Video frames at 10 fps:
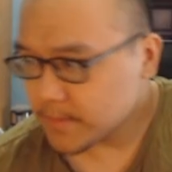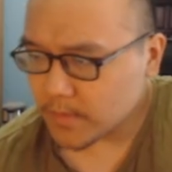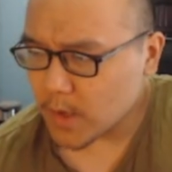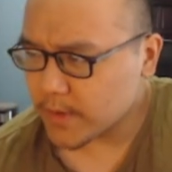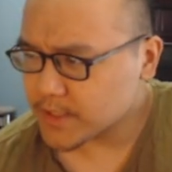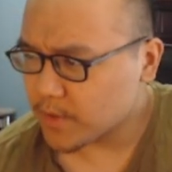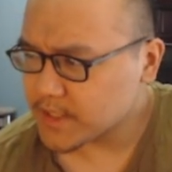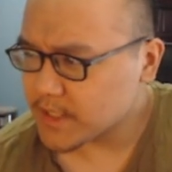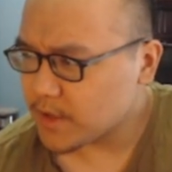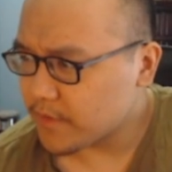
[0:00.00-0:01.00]
What's
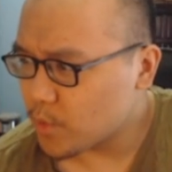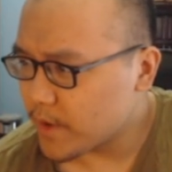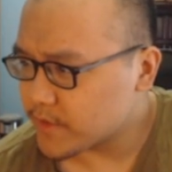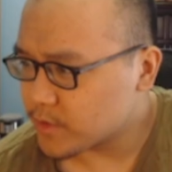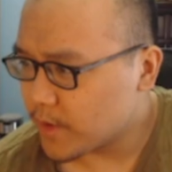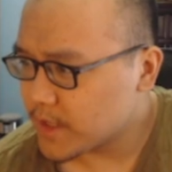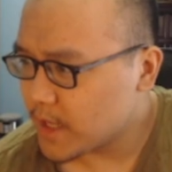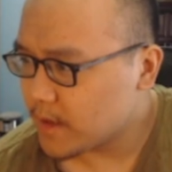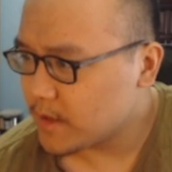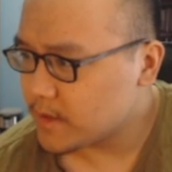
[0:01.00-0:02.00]
worse is that you have to win
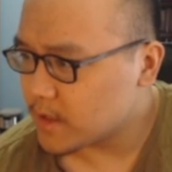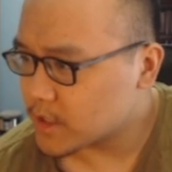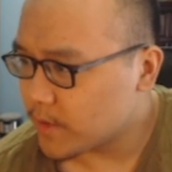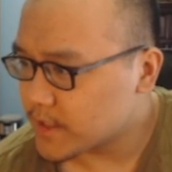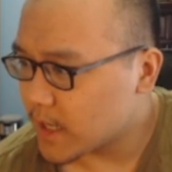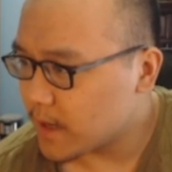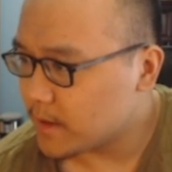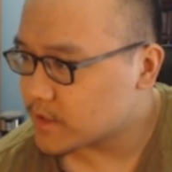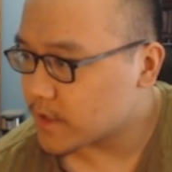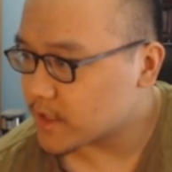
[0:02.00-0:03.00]
20
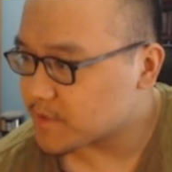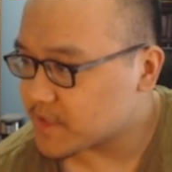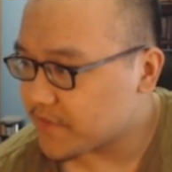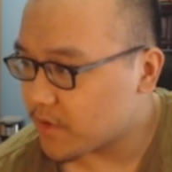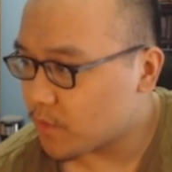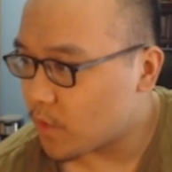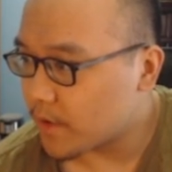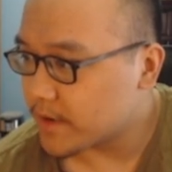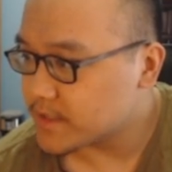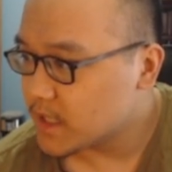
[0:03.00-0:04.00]
times to get the specific
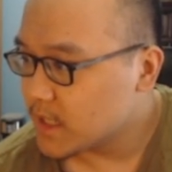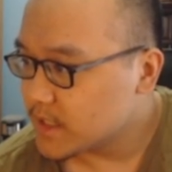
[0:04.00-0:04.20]
rewards.